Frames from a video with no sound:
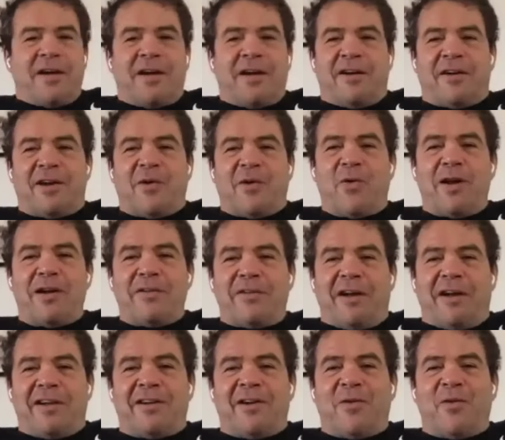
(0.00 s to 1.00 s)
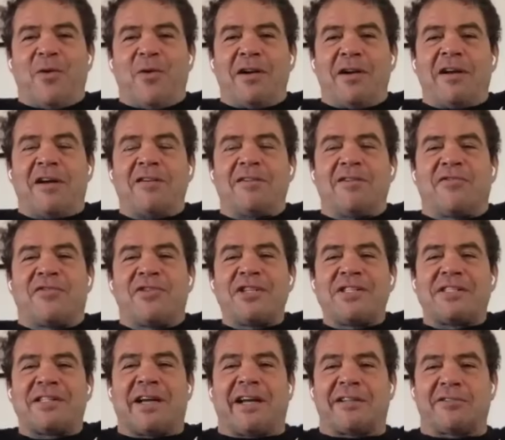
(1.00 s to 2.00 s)
And I won on a 100
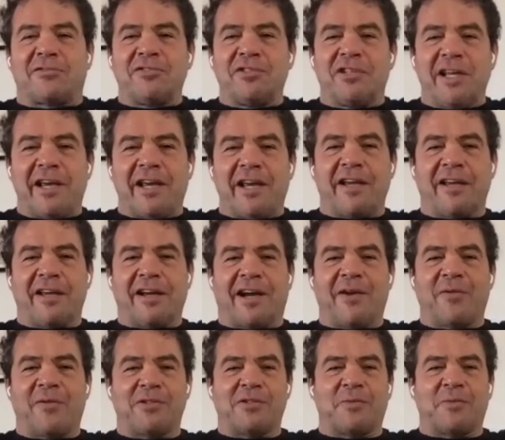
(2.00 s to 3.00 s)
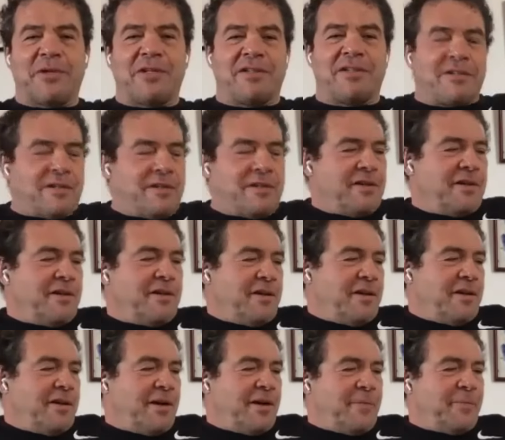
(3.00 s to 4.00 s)
freestyle today. I was beaten
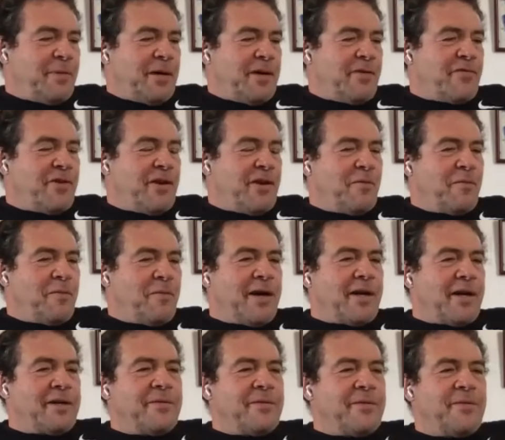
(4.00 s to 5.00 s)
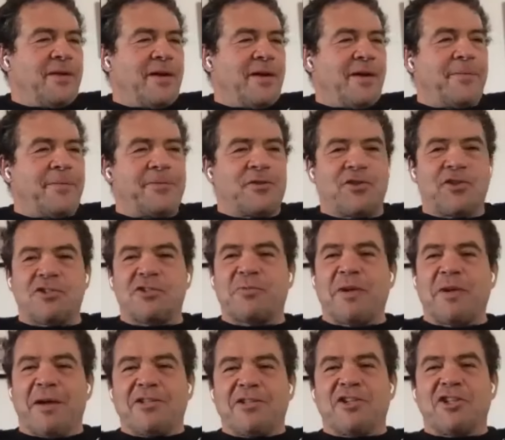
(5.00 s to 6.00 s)
um, by a friend of mine, um, just
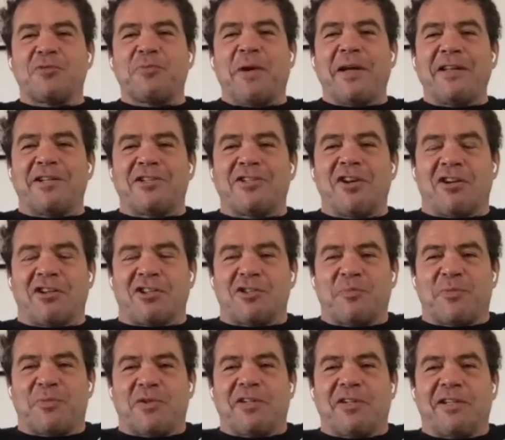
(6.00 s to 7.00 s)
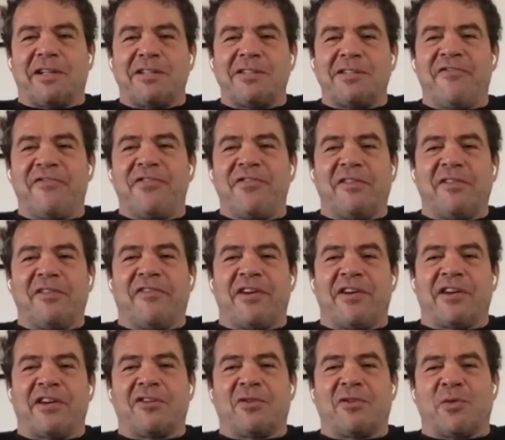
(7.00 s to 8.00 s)
just by the touch. But it doesn't feel
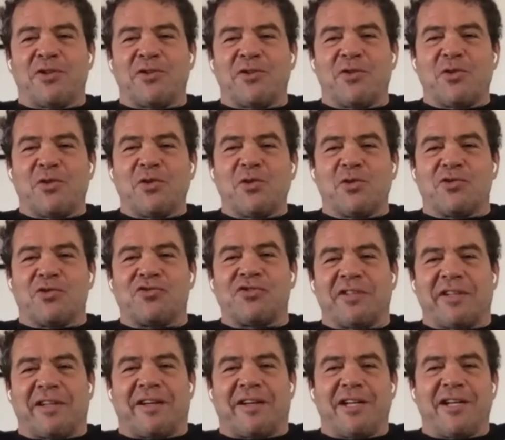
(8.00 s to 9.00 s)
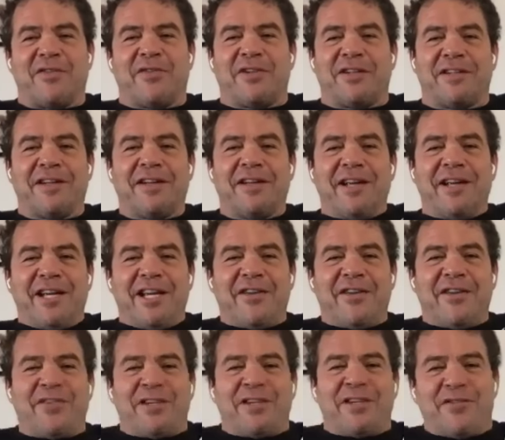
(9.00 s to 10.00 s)
very good when you lose, uh, even
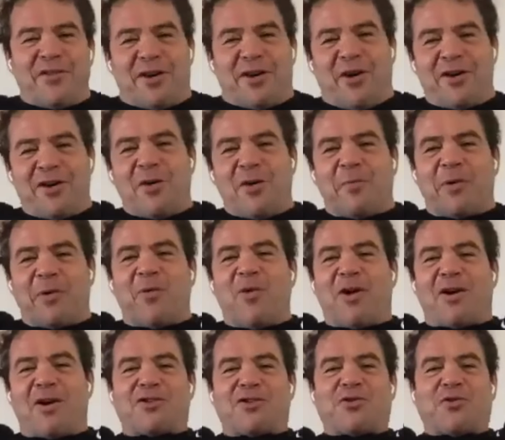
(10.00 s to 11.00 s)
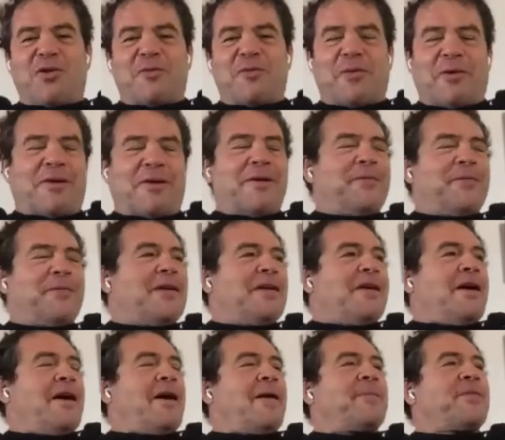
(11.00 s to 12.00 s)
even if you're an open water swimmer.
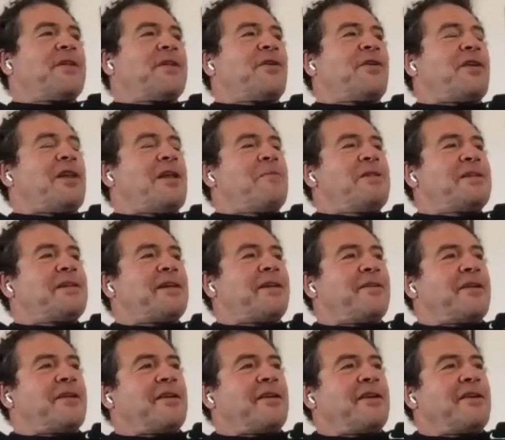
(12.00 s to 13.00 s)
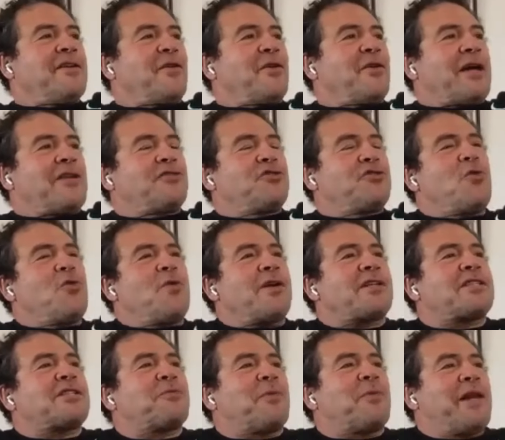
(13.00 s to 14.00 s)
Yeah. Um, no, let me tell you know, as you were
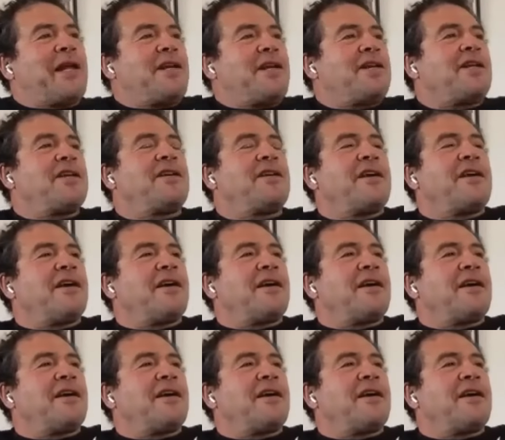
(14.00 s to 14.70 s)
explaining,